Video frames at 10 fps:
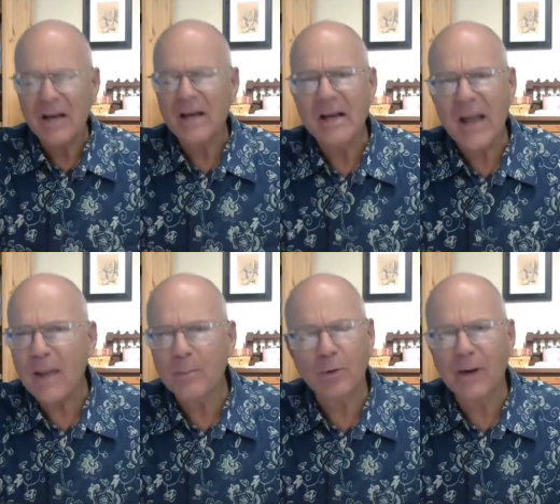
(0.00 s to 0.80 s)

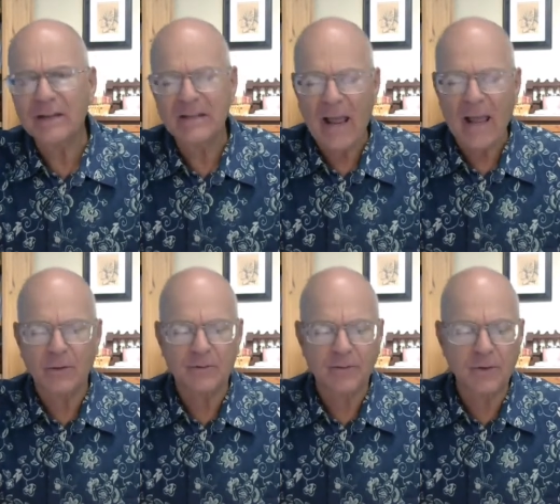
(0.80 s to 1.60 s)
neighboring
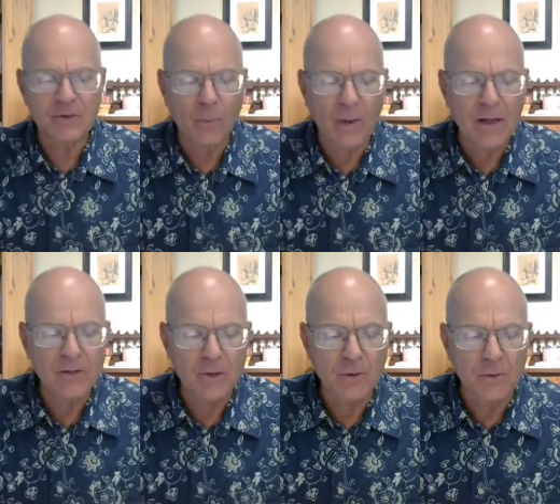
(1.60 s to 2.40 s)
towns. Verse
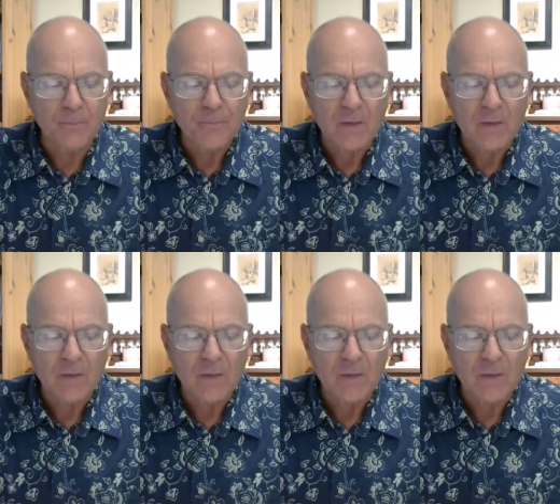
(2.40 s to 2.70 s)
22.